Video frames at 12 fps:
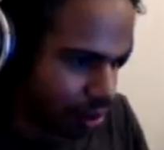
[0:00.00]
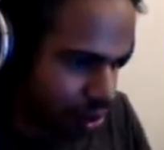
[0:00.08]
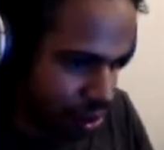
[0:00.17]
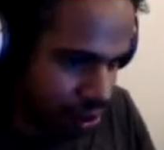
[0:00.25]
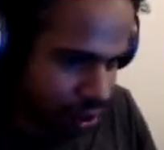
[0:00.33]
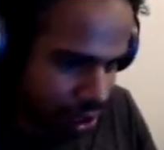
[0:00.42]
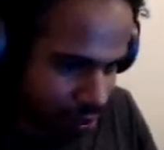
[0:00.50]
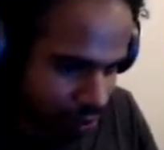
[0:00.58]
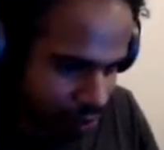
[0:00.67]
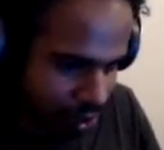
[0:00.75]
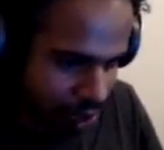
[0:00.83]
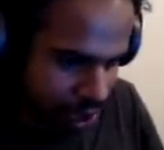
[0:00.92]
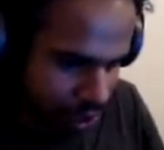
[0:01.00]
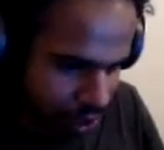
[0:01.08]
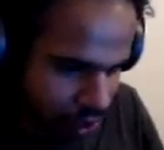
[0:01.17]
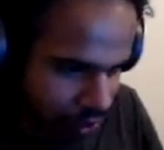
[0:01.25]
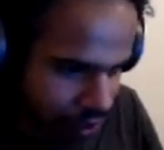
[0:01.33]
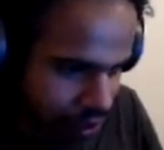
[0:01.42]
Okay, where the heck are
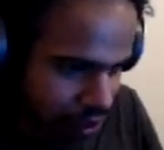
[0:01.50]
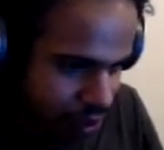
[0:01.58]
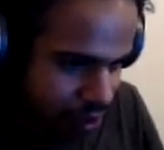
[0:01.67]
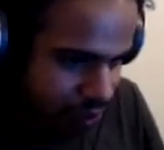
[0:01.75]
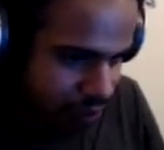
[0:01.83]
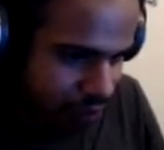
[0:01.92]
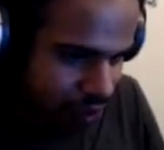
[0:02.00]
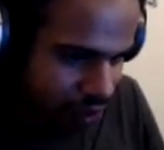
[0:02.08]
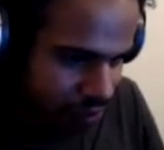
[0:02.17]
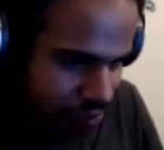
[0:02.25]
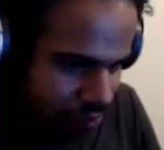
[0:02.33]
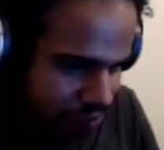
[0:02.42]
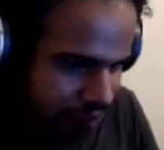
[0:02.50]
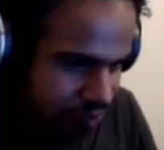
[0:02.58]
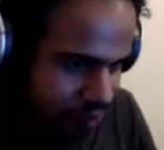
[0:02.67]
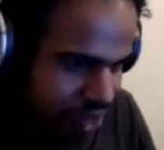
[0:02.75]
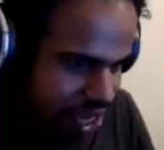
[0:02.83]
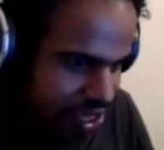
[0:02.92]
you? No.
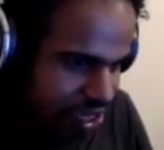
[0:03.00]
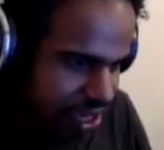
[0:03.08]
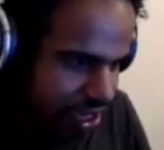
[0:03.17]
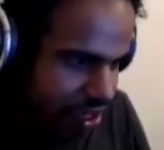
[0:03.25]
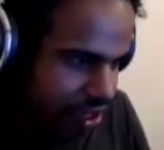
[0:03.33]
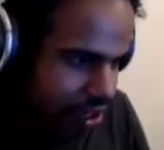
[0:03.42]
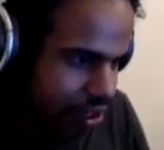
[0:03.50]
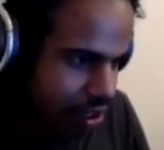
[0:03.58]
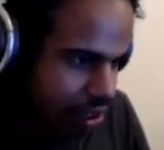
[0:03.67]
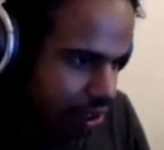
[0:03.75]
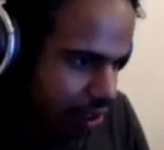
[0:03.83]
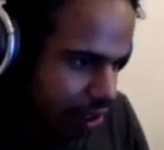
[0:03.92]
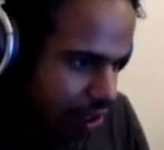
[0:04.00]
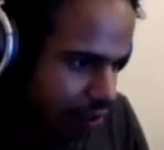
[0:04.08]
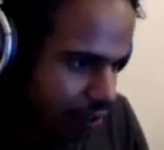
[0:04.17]
Gosh damn it. Alright.